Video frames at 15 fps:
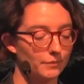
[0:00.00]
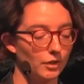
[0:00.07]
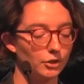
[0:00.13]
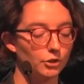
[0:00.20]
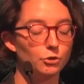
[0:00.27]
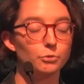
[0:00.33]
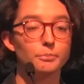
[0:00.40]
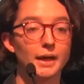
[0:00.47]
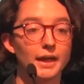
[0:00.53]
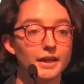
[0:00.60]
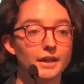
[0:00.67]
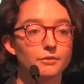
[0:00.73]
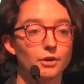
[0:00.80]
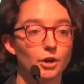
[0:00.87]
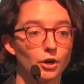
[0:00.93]
You may
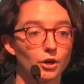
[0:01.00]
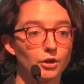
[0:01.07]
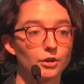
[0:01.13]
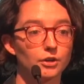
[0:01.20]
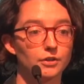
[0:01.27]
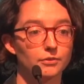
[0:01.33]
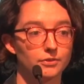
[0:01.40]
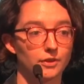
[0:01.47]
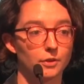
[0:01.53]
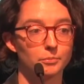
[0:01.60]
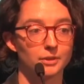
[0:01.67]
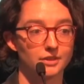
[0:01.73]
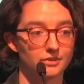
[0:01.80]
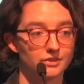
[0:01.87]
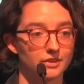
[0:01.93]
have heard of some
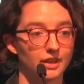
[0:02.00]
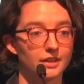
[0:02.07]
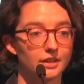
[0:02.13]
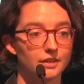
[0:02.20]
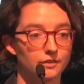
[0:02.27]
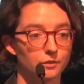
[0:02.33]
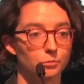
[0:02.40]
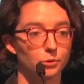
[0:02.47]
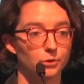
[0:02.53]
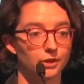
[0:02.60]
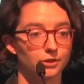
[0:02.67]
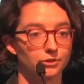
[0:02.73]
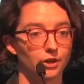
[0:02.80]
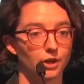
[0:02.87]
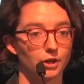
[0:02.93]
of the studies I'm
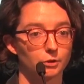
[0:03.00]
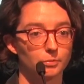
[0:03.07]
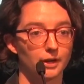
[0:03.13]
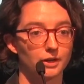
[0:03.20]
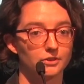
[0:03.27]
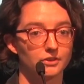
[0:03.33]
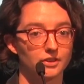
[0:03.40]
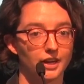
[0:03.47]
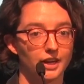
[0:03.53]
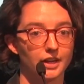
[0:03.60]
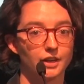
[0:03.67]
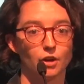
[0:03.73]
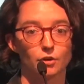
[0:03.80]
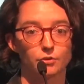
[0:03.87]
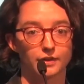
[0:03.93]
going to talk about
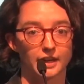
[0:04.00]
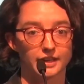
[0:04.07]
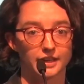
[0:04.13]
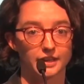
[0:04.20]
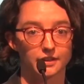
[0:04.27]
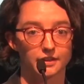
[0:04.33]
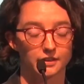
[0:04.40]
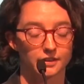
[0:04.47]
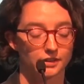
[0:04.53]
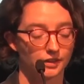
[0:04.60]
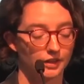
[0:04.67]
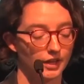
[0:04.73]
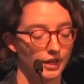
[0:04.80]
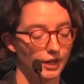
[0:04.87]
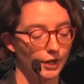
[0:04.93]
today already.
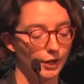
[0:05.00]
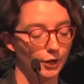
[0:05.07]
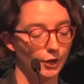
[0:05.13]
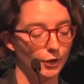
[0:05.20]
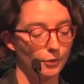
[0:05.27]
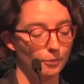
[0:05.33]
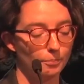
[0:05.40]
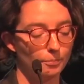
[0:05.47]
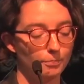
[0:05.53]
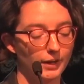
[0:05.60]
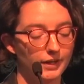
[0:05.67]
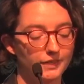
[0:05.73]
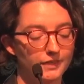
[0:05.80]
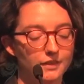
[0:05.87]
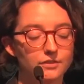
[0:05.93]

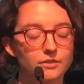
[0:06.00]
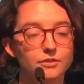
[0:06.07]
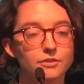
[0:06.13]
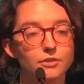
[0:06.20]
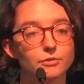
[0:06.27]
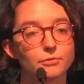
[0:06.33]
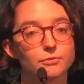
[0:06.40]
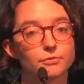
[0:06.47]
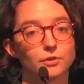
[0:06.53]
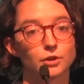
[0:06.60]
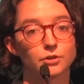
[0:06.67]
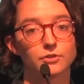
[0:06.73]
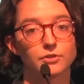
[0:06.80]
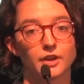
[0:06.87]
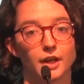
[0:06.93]
But this is the
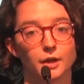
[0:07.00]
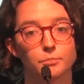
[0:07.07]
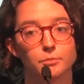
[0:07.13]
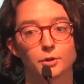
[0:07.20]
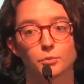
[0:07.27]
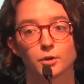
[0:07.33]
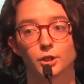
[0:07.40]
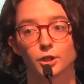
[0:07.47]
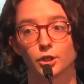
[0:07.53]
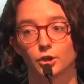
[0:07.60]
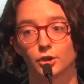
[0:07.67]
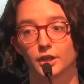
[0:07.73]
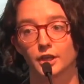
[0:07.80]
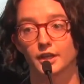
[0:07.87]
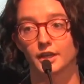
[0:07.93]
first time that we're
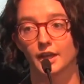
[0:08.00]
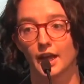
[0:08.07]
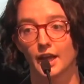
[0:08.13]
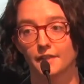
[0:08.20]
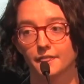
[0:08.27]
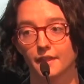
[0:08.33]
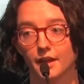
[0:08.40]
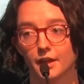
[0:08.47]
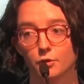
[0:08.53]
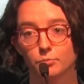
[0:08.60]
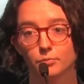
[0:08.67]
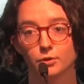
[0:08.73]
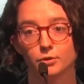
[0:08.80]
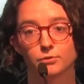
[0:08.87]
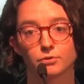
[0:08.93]
looking at
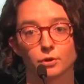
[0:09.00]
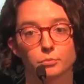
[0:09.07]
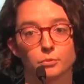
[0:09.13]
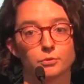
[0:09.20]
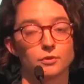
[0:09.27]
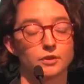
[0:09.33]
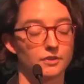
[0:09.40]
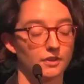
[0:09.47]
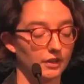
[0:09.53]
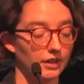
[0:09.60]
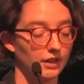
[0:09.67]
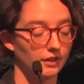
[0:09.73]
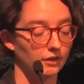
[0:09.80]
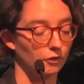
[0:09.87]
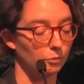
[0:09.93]
them from a
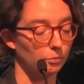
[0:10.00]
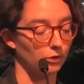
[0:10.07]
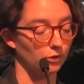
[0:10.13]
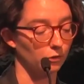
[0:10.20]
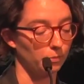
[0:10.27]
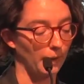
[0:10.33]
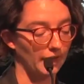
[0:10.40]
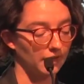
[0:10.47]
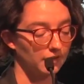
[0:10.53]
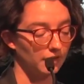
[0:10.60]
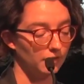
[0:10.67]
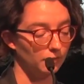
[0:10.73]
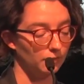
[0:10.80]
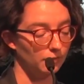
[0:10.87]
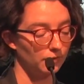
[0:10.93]
resilience
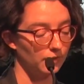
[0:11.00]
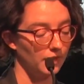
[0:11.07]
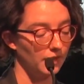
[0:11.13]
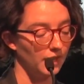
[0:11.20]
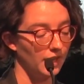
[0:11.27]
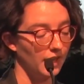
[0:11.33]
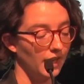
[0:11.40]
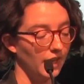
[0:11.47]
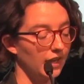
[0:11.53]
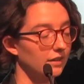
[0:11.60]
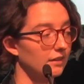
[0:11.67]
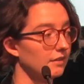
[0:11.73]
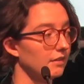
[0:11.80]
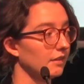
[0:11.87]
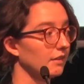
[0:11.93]
perspective
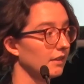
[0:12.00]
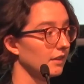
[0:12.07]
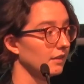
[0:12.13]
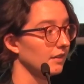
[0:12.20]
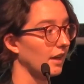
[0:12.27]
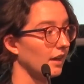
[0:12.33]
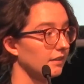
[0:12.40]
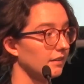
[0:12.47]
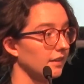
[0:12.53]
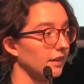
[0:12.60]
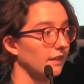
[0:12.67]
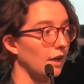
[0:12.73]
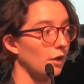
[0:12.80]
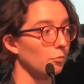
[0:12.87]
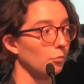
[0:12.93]
and
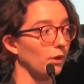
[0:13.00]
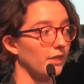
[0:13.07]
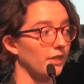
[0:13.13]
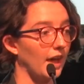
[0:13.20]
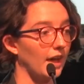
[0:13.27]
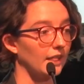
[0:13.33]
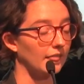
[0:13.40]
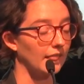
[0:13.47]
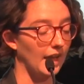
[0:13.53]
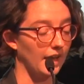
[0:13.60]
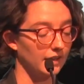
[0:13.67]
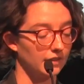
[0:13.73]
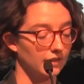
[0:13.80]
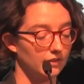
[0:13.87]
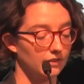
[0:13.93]
synthesizing them with that
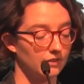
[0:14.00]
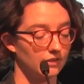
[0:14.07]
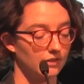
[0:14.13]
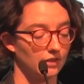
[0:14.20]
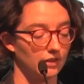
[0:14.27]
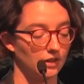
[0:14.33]
lens.